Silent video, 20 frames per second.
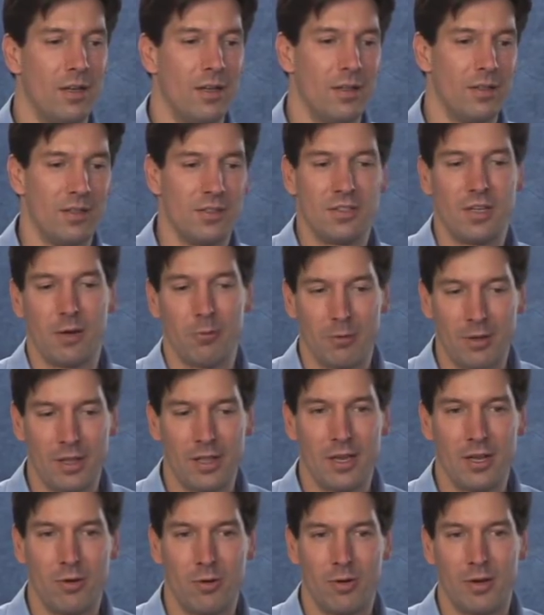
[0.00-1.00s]
This got
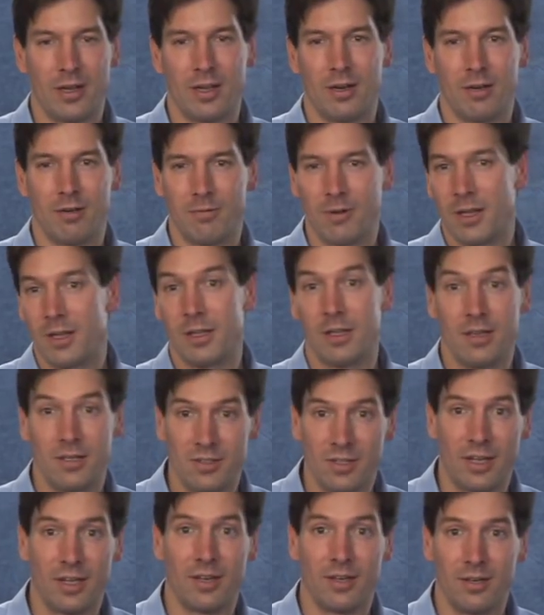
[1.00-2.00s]
really annoying, and I finally
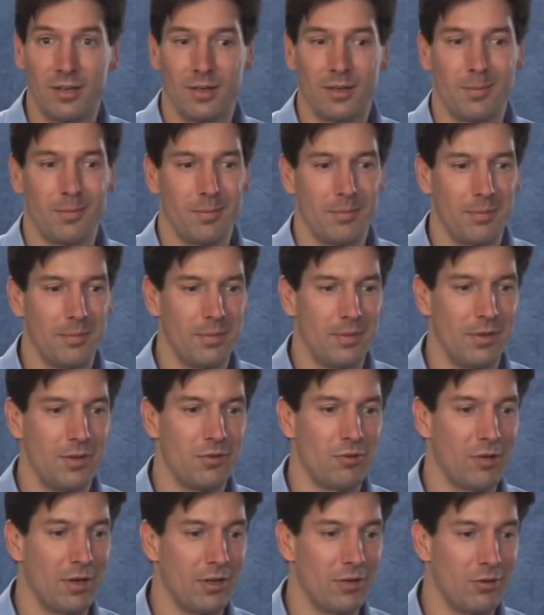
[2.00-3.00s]
decided to
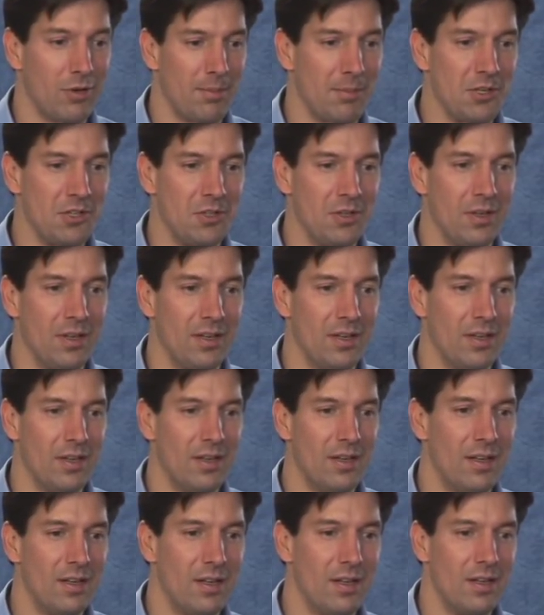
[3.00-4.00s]
try to troubleshoot it.
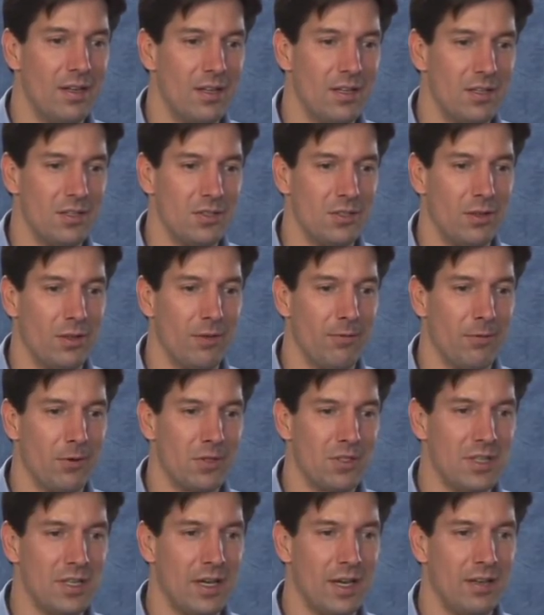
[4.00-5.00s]
So the
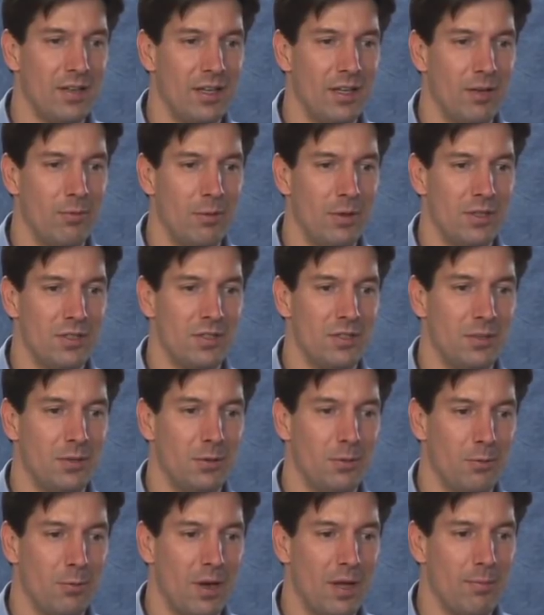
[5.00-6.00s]
first thing I did was
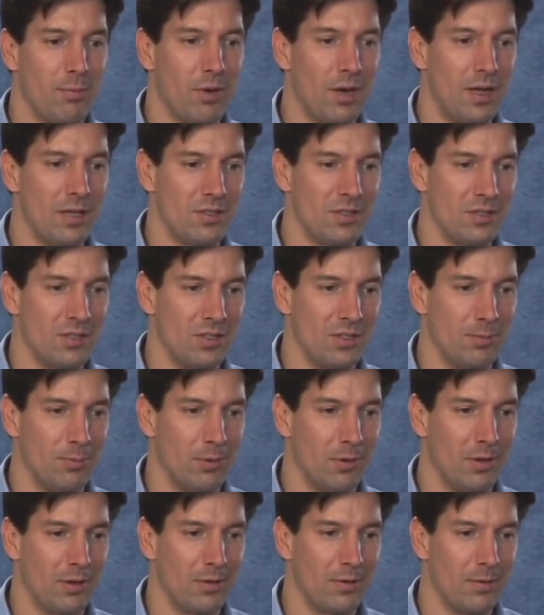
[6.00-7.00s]
to run Process
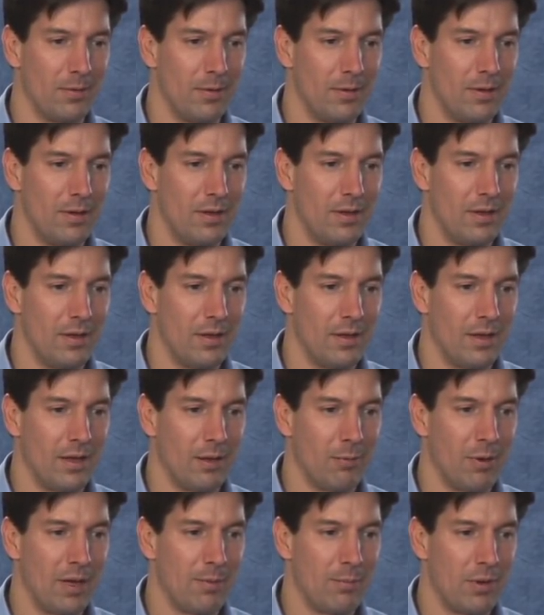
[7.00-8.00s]
Explorer. I
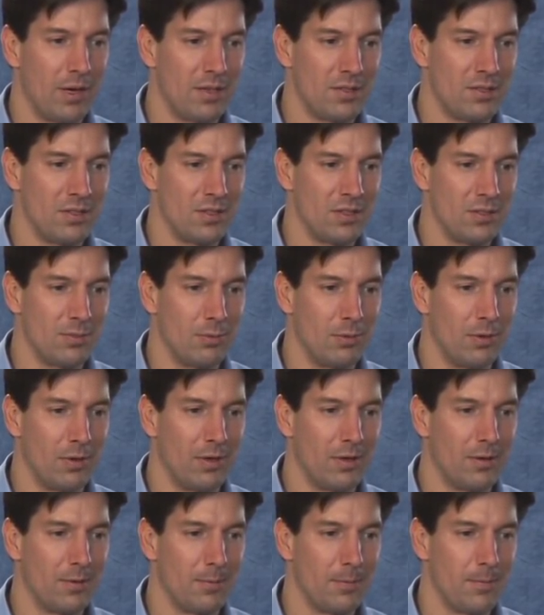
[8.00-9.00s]
ran Process Explorer,